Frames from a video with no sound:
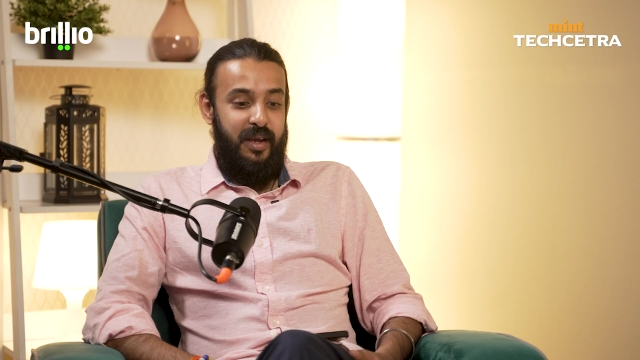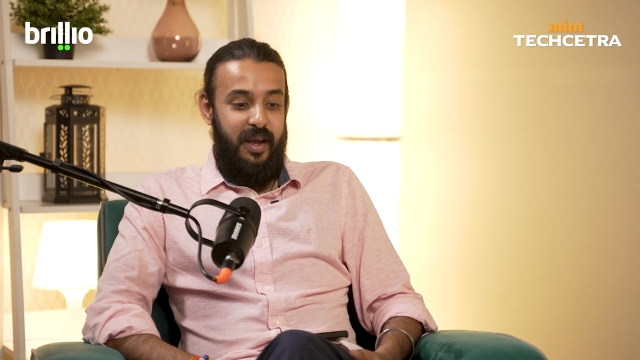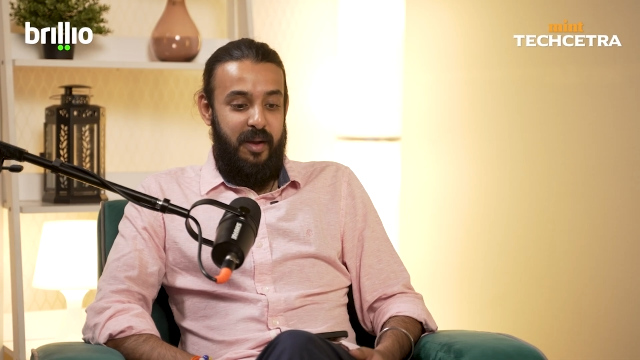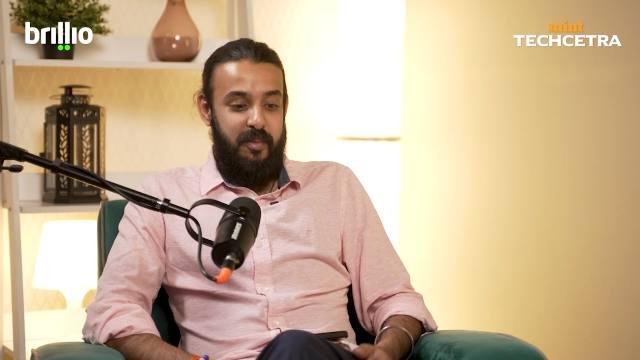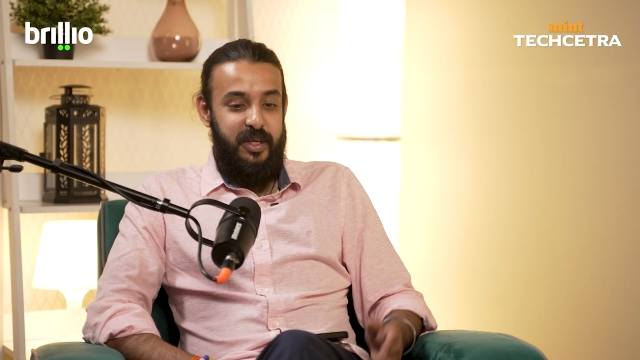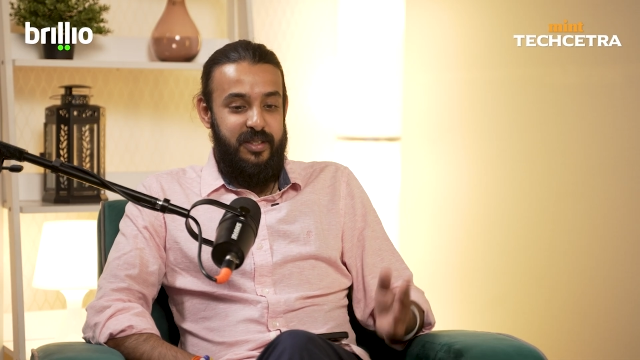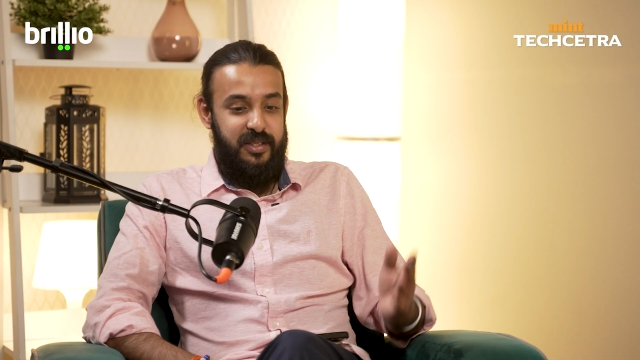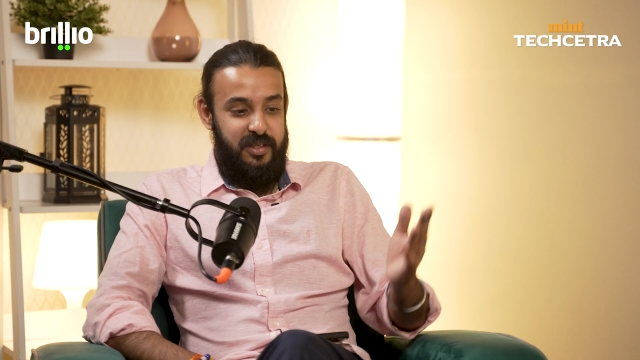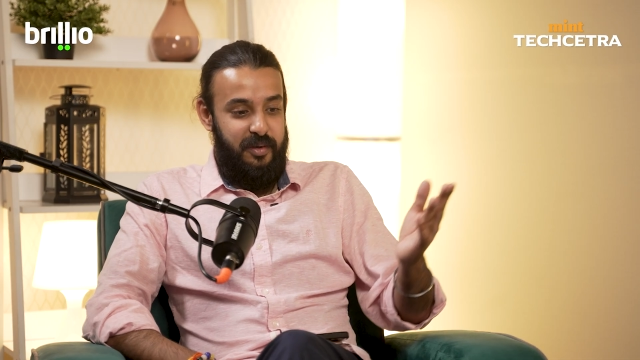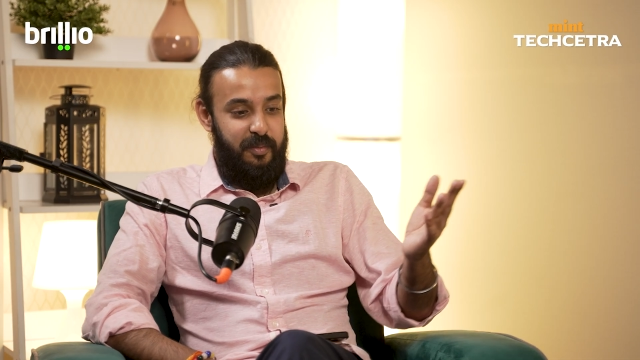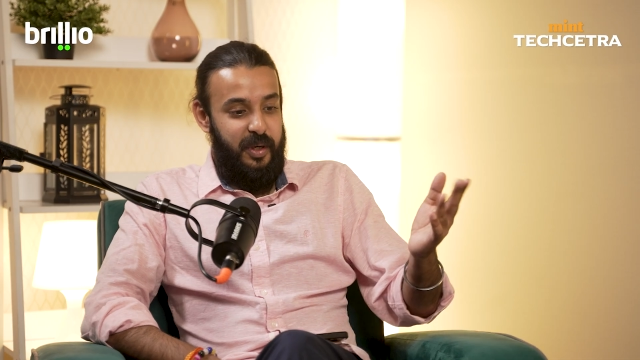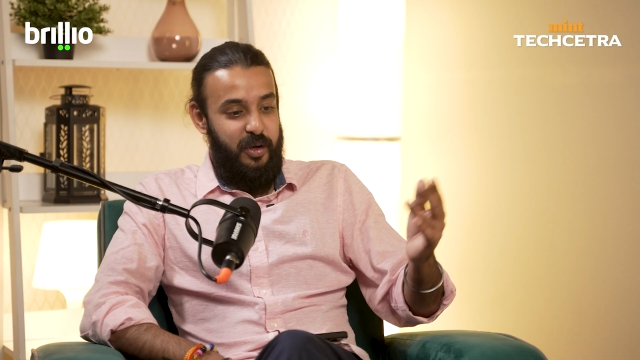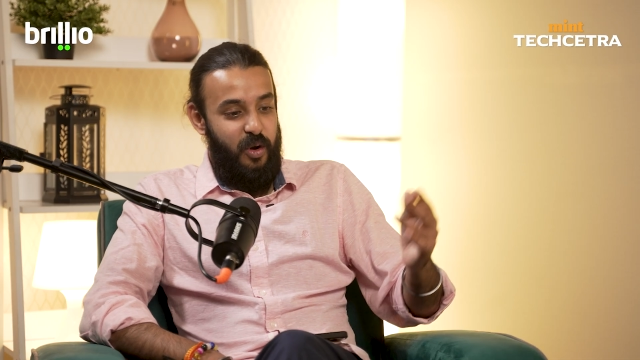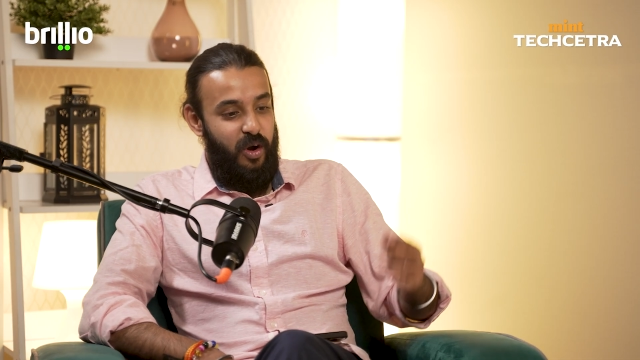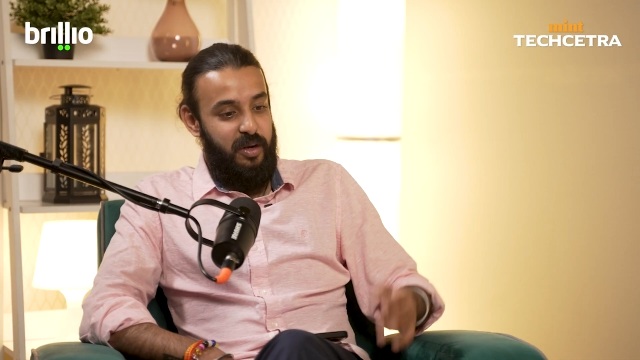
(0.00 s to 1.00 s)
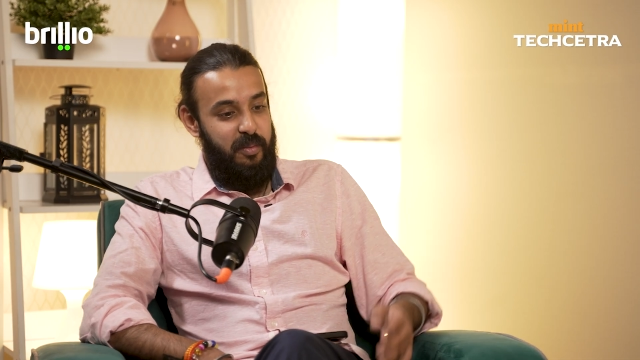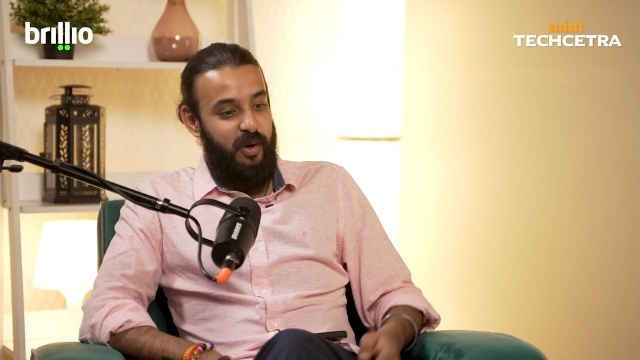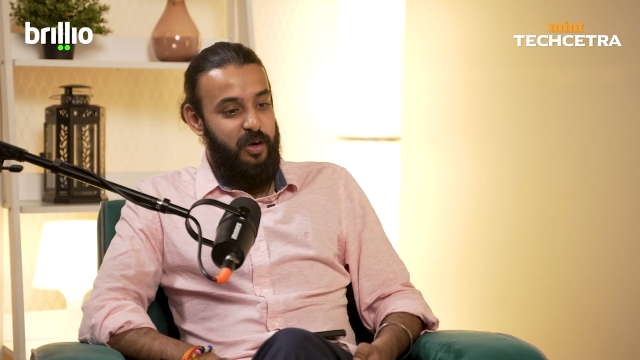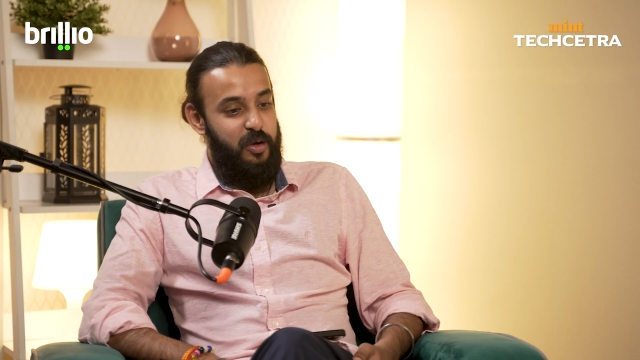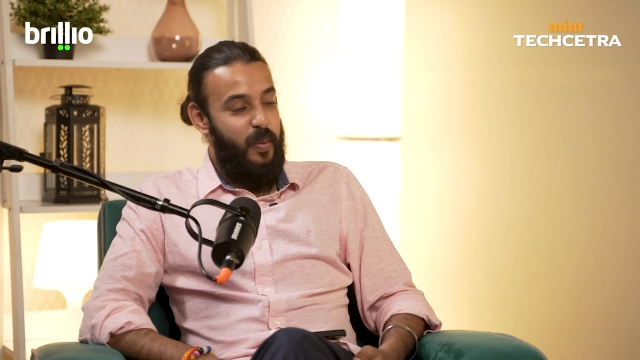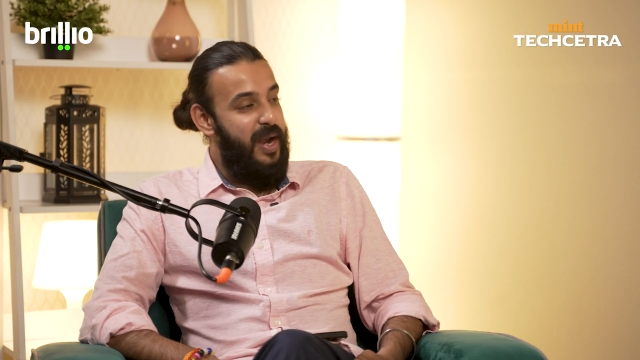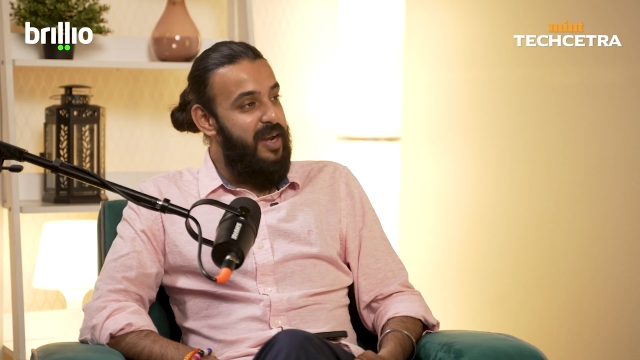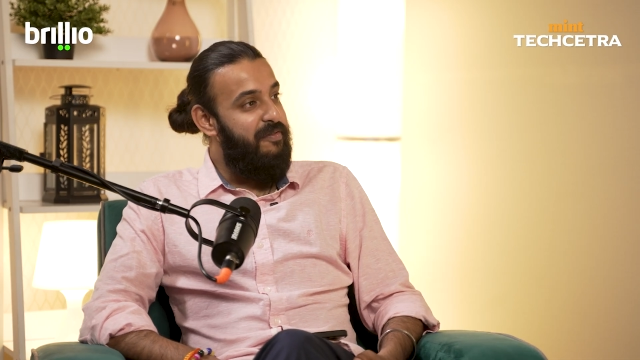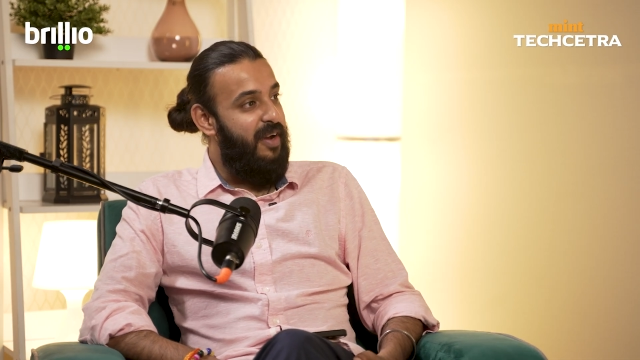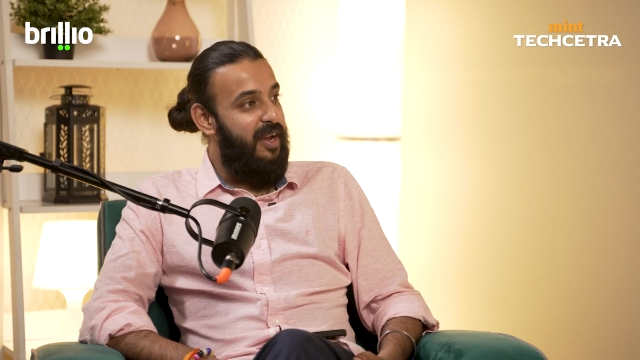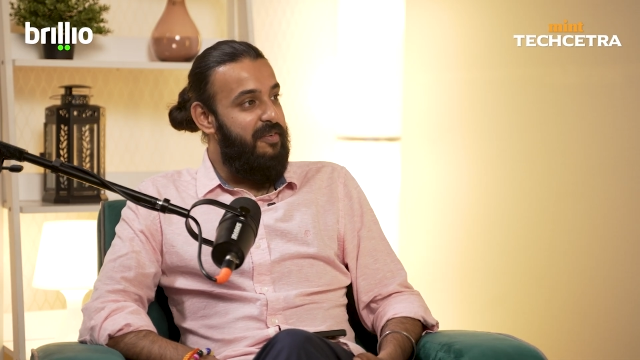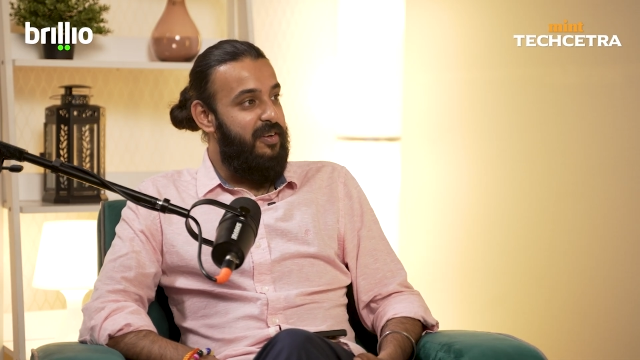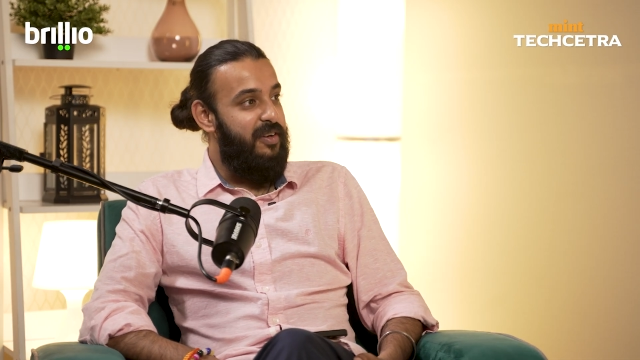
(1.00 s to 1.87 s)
I mean, sir, we talked about 25